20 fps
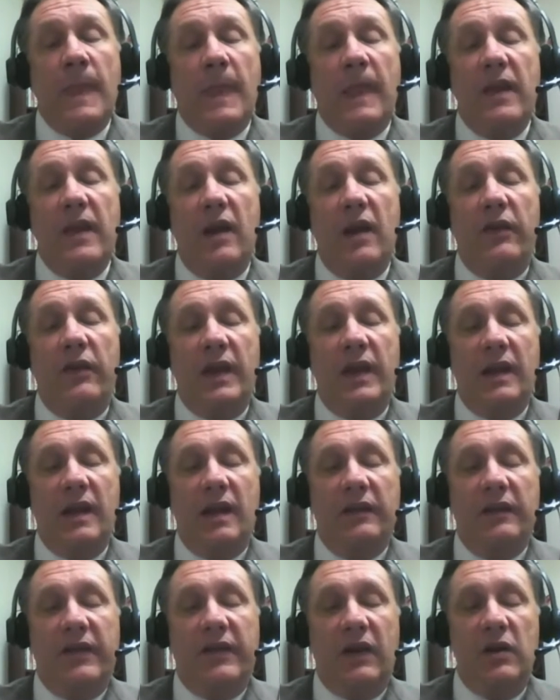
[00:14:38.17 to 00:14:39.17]
The other thing that
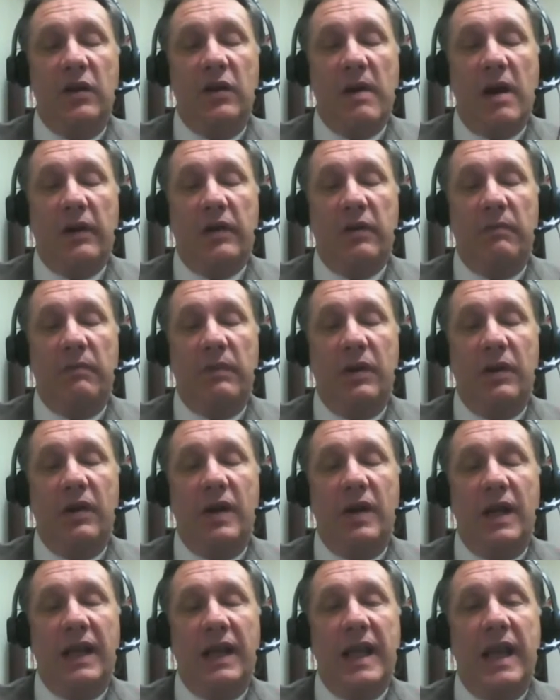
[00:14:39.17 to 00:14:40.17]
I'll tell you about
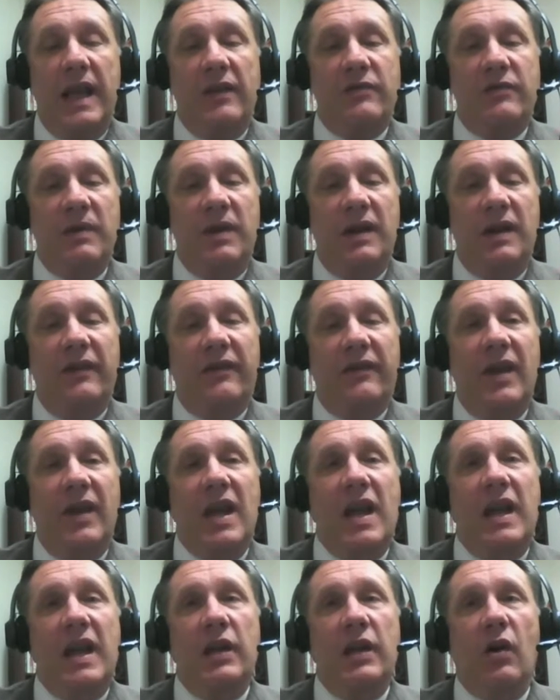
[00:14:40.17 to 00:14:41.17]
community engagement is,
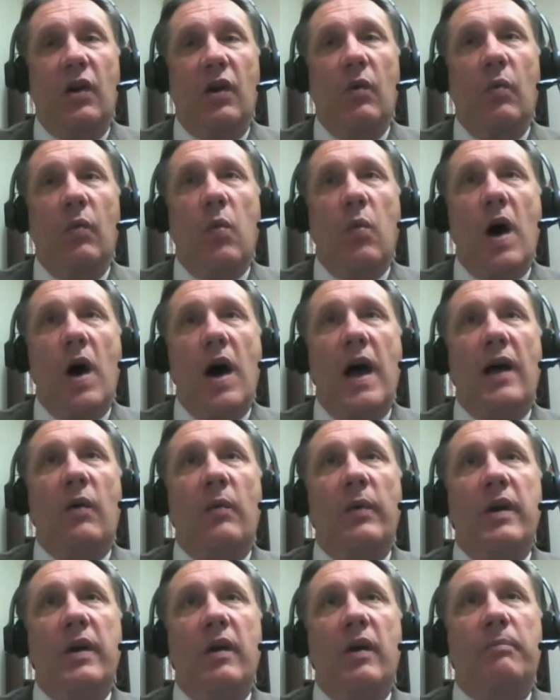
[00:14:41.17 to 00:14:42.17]
you know, while
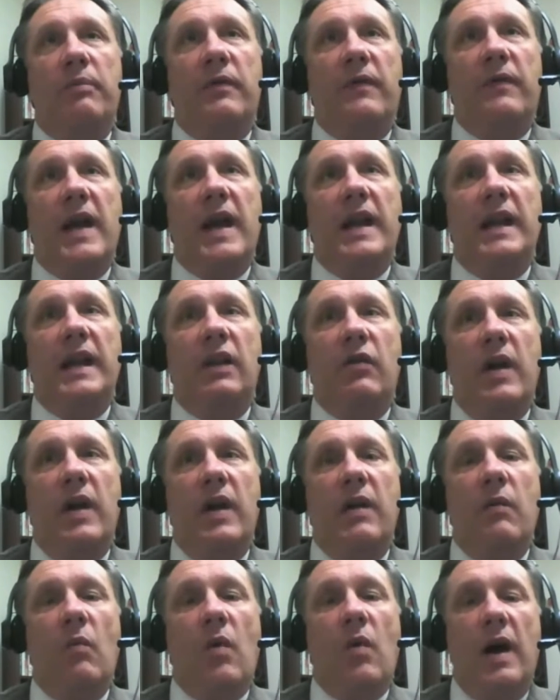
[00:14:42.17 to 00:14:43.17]
we are providing
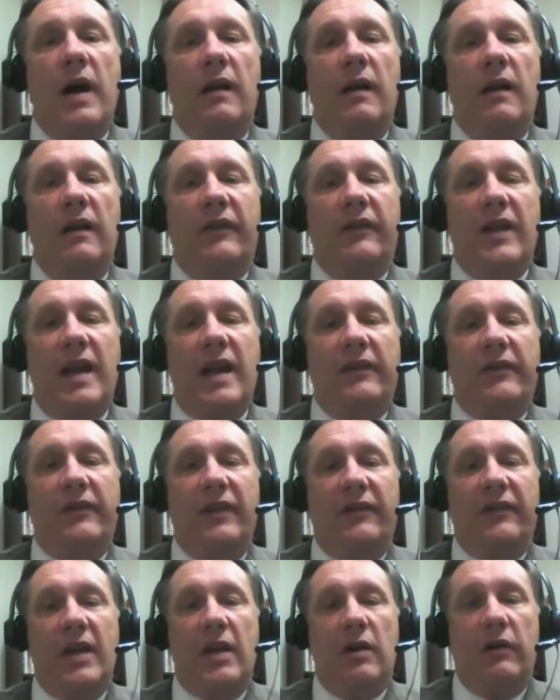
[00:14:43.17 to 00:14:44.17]
great wireless
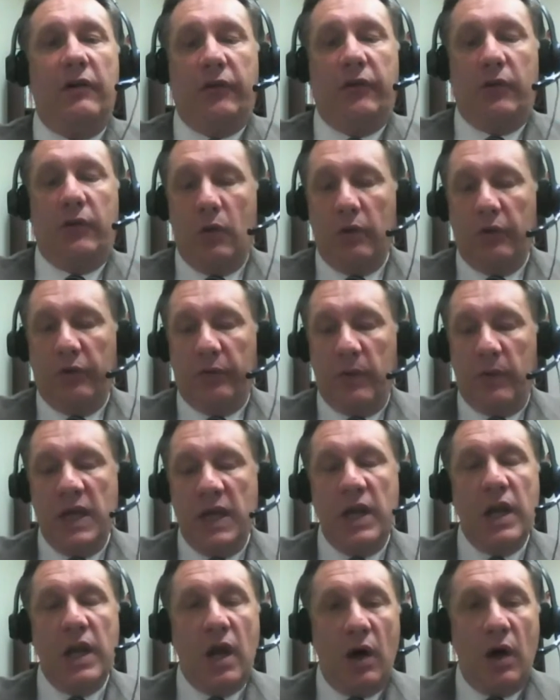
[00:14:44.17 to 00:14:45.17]
access at our schools, we
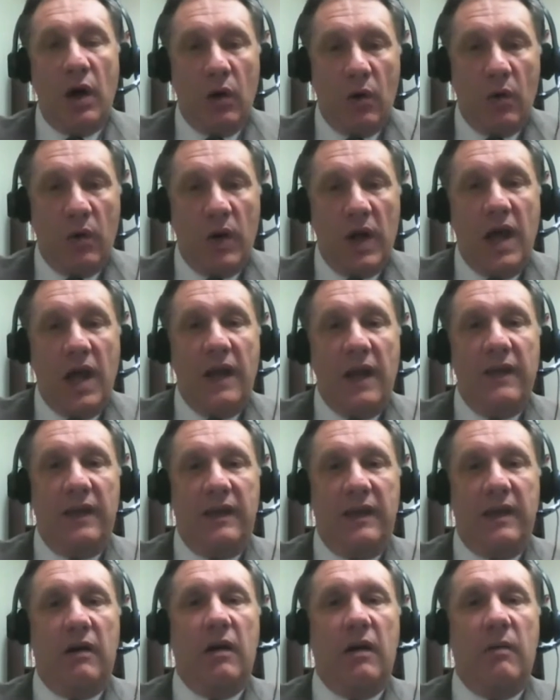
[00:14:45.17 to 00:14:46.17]
know that
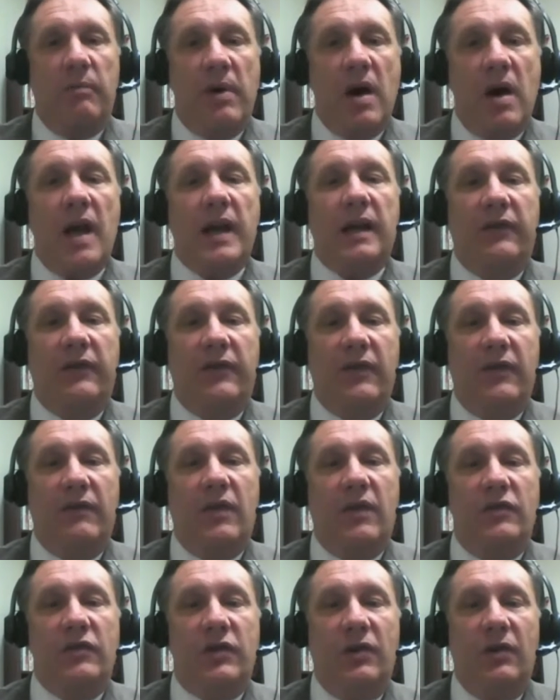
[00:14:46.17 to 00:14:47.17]
there are pockets of
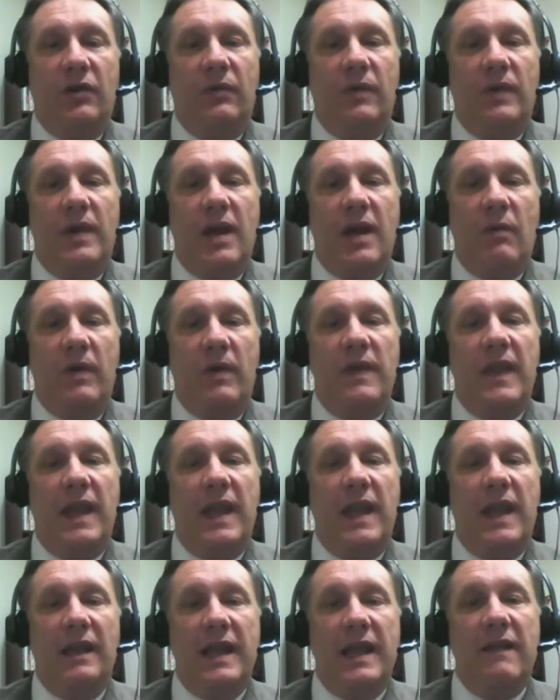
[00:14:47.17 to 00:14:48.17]
our children that when
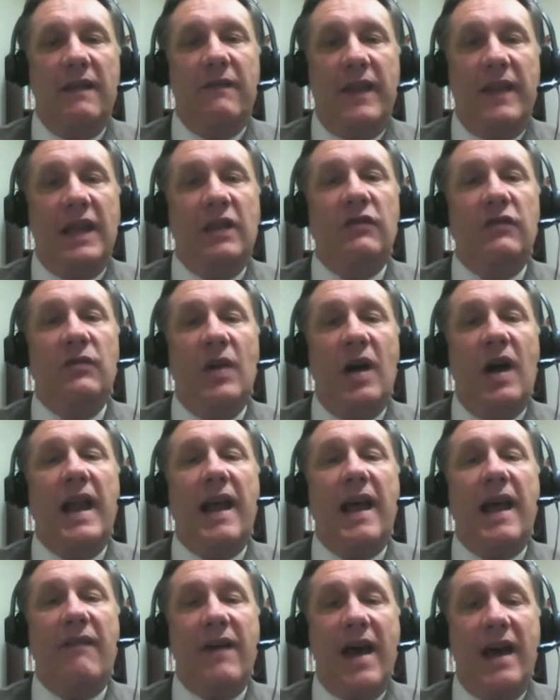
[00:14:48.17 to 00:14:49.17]
they leave, they do
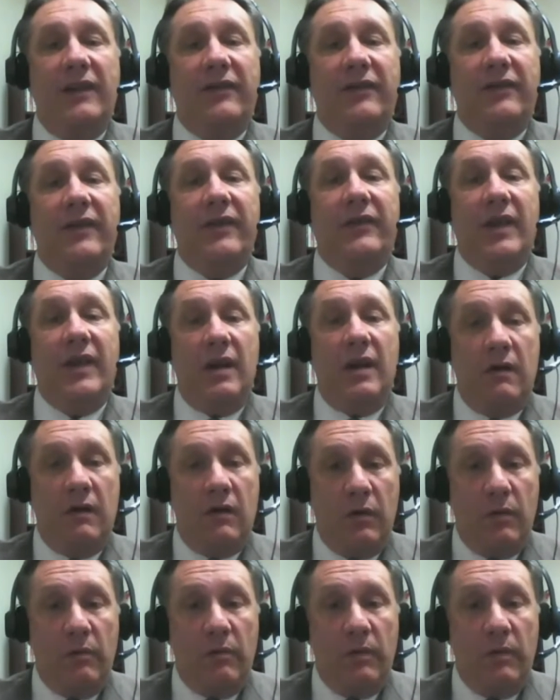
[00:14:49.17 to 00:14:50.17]
not have access at
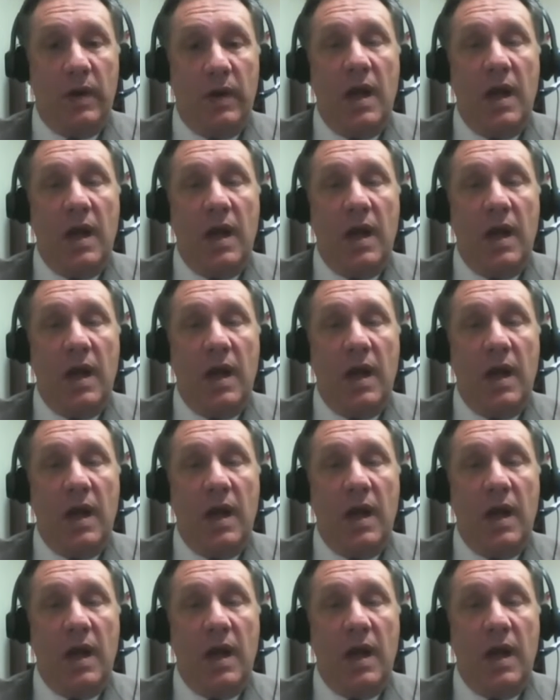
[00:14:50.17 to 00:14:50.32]
home.